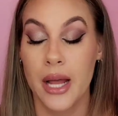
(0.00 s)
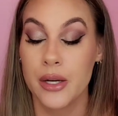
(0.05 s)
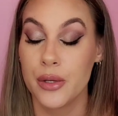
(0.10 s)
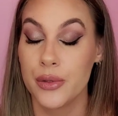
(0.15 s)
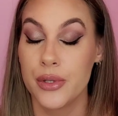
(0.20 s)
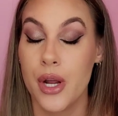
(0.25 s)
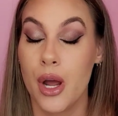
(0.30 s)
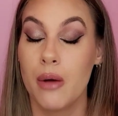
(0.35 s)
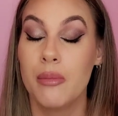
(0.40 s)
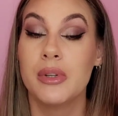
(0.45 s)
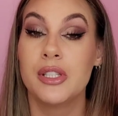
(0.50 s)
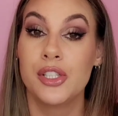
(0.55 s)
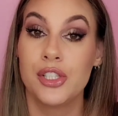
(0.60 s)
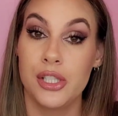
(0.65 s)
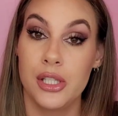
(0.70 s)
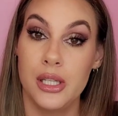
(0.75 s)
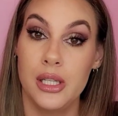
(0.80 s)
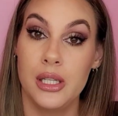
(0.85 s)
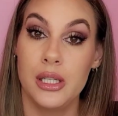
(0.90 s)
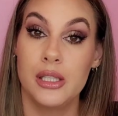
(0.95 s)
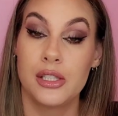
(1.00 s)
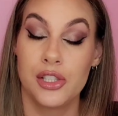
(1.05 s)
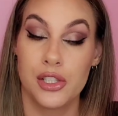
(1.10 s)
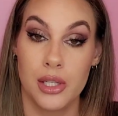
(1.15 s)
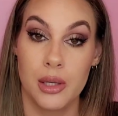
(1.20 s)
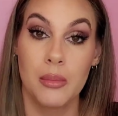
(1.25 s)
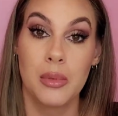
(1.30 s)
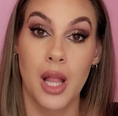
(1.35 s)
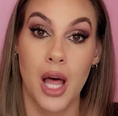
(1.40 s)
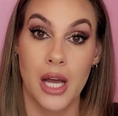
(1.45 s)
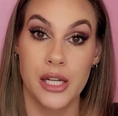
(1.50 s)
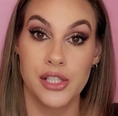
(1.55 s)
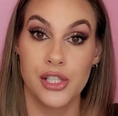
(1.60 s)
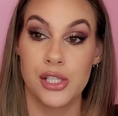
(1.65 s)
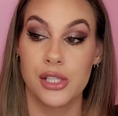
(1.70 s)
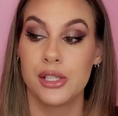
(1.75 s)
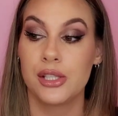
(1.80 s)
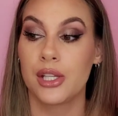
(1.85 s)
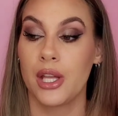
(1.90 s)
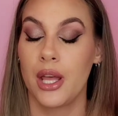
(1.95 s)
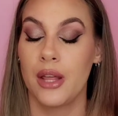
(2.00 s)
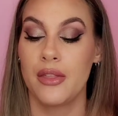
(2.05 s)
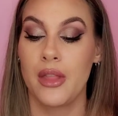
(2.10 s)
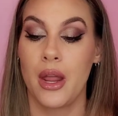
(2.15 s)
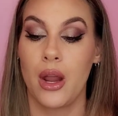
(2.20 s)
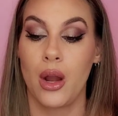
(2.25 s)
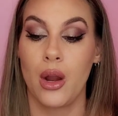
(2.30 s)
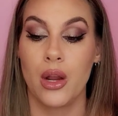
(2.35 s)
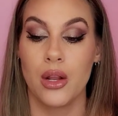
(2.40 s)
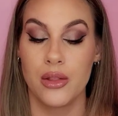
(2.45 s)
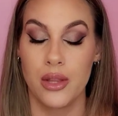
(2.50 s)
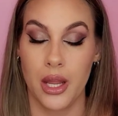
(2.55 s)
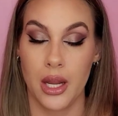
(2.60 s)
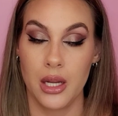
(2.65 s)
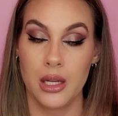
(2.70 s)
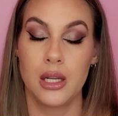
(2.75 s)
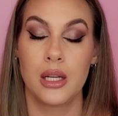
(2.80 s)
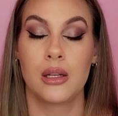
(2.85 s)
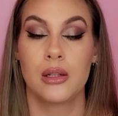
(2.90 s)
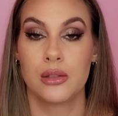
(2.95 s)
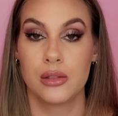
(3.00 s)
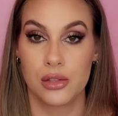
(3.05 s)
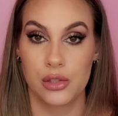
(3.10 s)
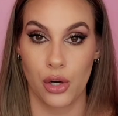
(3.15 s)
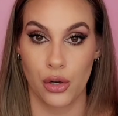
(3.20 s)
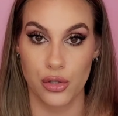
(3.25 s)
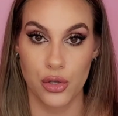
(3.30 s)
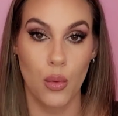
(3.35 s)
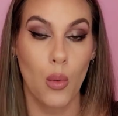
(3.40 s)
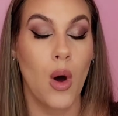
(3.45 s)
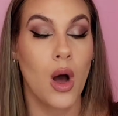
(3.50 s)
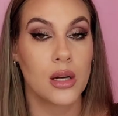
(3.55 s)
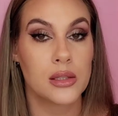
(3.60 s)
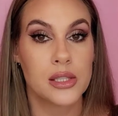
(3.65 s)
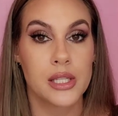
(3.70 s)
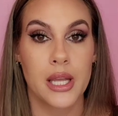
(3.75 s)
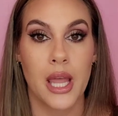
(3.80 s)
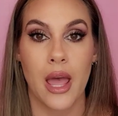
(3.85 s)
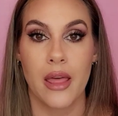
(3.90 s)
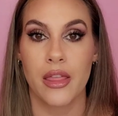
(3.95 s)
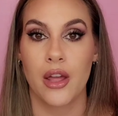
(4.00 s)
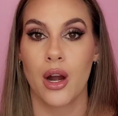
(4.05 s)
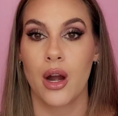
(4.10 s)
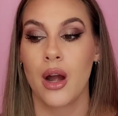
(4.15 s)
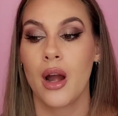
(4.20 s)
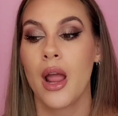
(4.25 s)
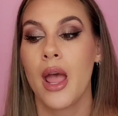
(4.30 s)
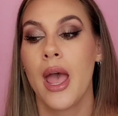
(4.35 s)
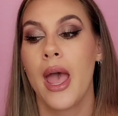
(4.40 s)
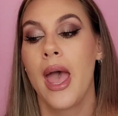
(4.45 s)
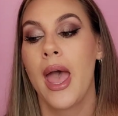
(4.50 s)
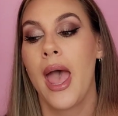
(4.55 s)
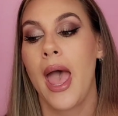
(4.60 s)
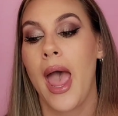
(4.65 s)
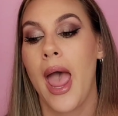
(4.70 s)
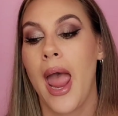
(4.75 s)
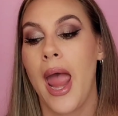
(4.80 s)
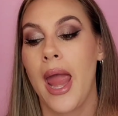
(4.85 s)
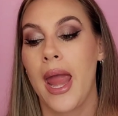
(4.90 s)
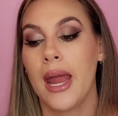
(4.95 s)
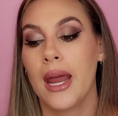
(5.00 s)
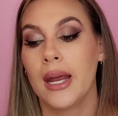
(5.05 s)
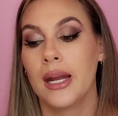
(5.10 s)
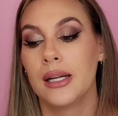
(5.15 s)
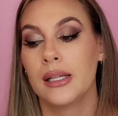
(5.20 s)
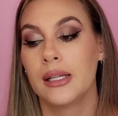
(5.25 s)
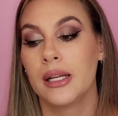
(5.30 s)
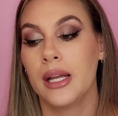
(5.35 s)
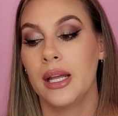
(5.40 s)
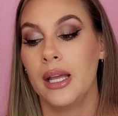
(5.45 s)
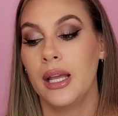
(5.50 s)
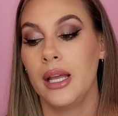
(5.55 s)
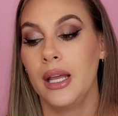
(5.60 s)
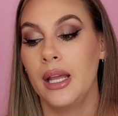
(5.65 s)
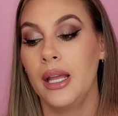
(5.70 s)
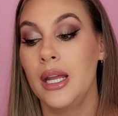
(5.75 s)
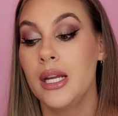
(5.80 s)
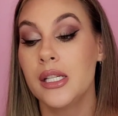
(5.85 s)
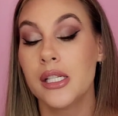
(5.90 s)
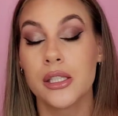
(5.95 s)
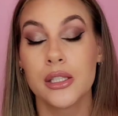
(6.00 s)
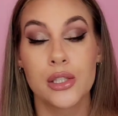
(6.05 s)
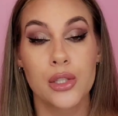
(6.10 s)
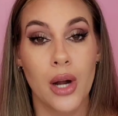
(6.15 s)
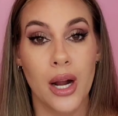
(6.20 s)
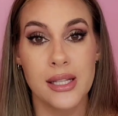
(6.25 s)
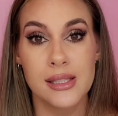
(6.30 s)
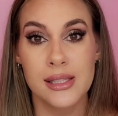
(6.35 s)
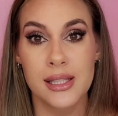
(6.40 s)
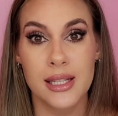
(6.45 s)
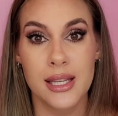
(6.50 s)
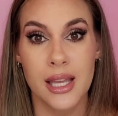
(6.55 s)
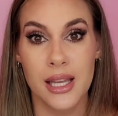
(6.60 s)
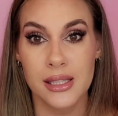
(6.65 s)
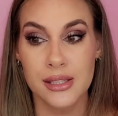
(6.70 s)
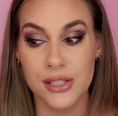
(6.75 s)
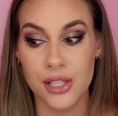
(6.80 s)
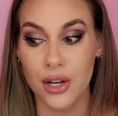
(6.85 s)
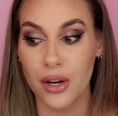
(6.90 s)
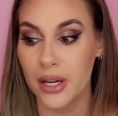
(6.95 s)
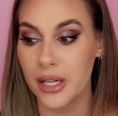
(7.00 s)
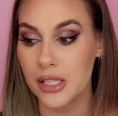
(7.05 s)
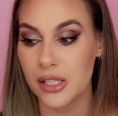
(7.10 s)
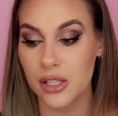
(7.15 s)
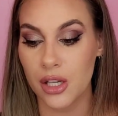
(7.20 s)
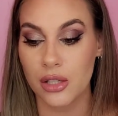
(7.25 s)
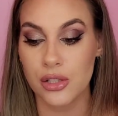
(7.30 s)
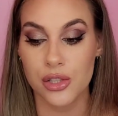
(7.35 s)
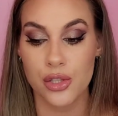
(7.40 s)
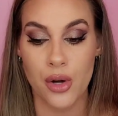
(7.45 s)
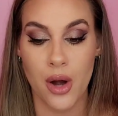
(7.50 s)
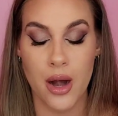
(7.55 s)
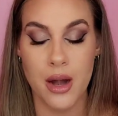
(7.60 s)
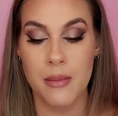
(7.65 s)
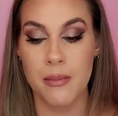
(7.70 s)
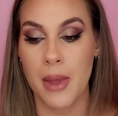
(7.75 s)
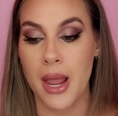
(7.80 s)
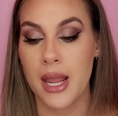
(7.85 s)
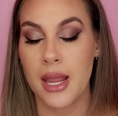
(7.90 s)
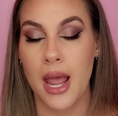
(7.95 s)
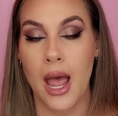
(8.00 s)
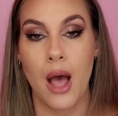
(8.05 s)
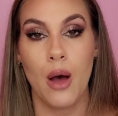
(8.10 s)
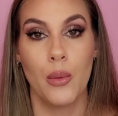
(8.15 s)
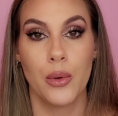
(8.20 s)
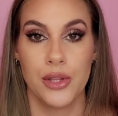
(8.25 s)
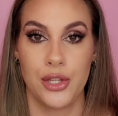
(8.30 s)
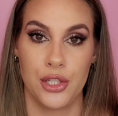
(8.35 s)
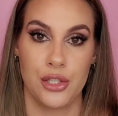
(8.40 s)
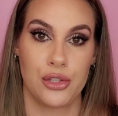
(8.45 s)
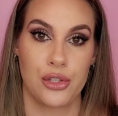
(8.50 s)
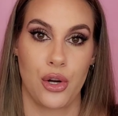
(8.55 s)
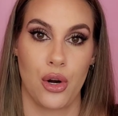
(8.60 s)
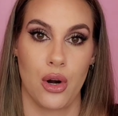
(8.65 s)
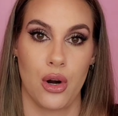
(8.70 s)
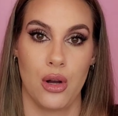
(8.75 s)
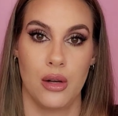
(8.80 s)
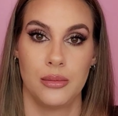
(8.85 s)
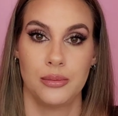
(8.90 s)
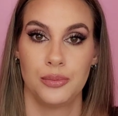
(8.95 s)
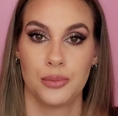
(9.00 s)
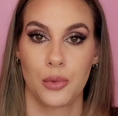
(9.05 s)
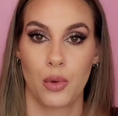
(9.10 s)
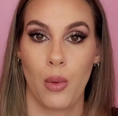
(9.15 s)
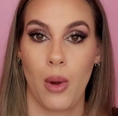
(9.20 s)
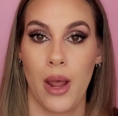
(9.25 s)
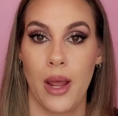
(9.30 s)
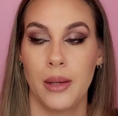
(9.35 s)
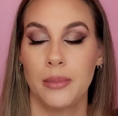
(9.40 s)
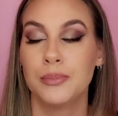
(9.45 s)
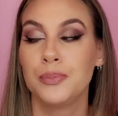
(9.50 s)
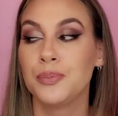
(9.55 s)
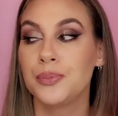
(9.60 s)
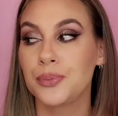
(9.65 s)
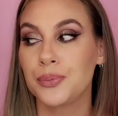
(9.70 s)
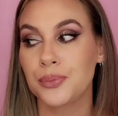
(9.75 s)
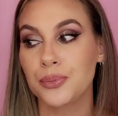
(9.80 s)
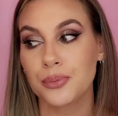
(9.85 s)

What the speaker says: I don't know, but she obliges and they start to walk together and he just tries to kiss her. He starts trying to make out with this girl. Okay.